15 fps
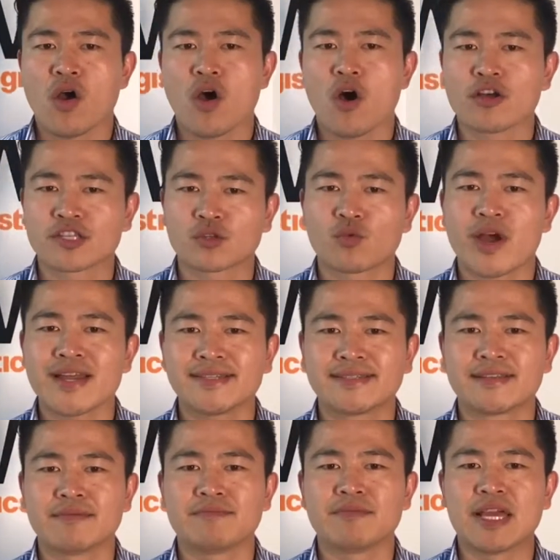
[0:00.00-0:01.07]
authorize
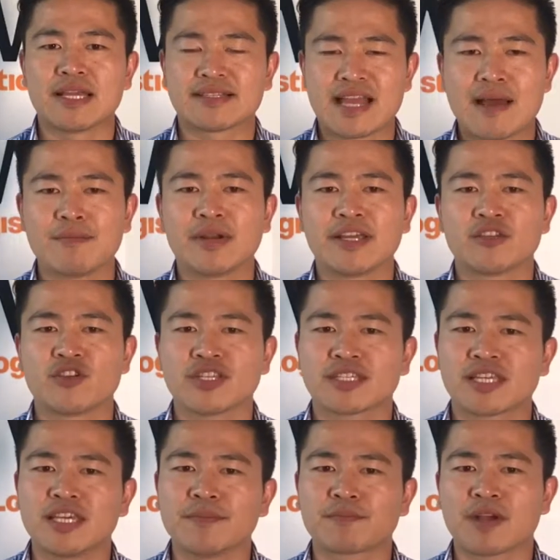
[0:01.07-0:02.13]
them timely. Just
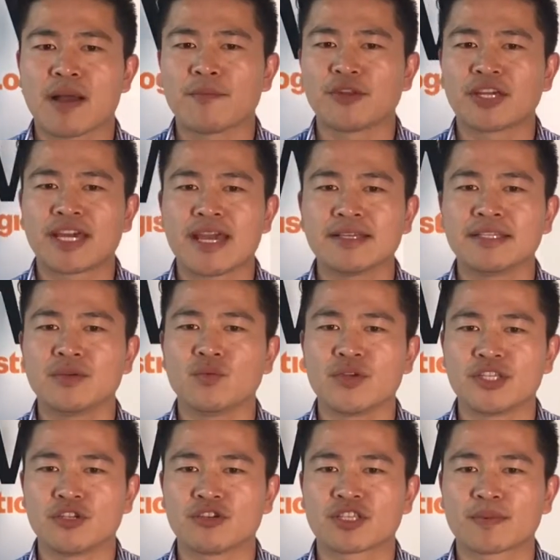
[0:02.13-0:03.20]
keep communicating
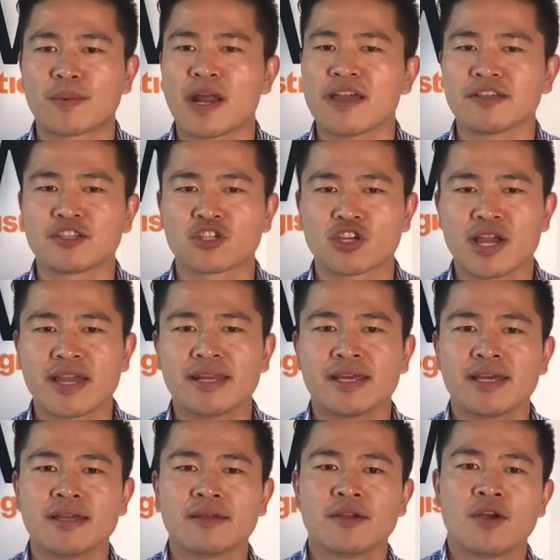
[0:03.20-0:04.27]
with your supplier in
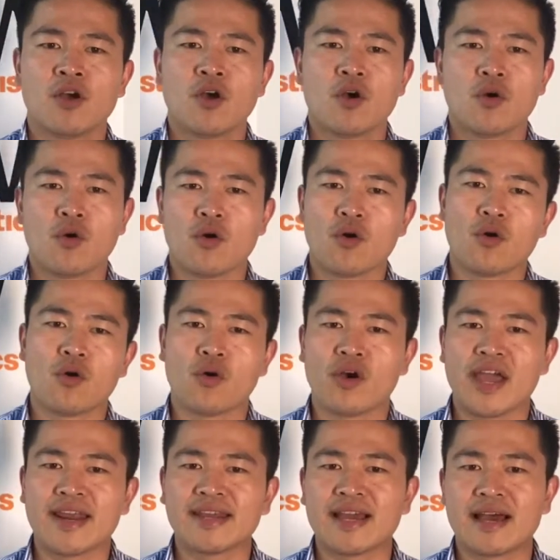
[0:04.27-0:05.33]
China or
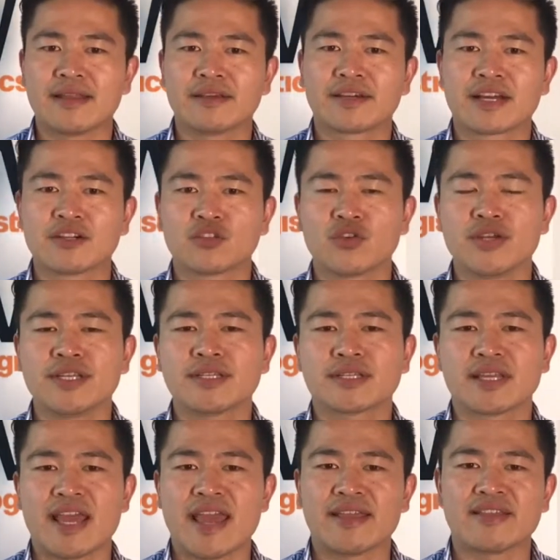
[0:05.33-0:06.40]
any other
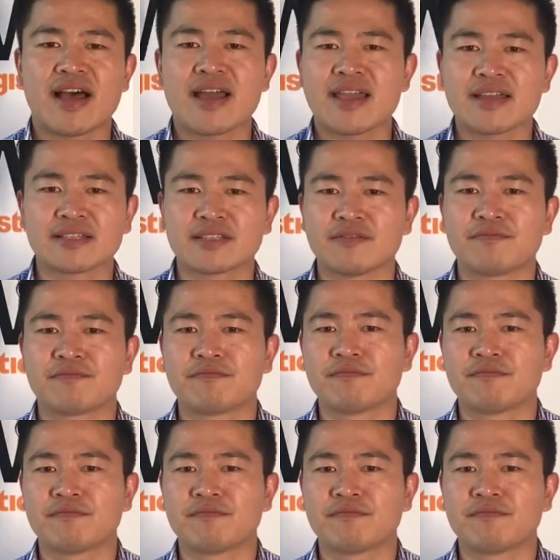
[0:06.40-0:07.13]
countries, and ISF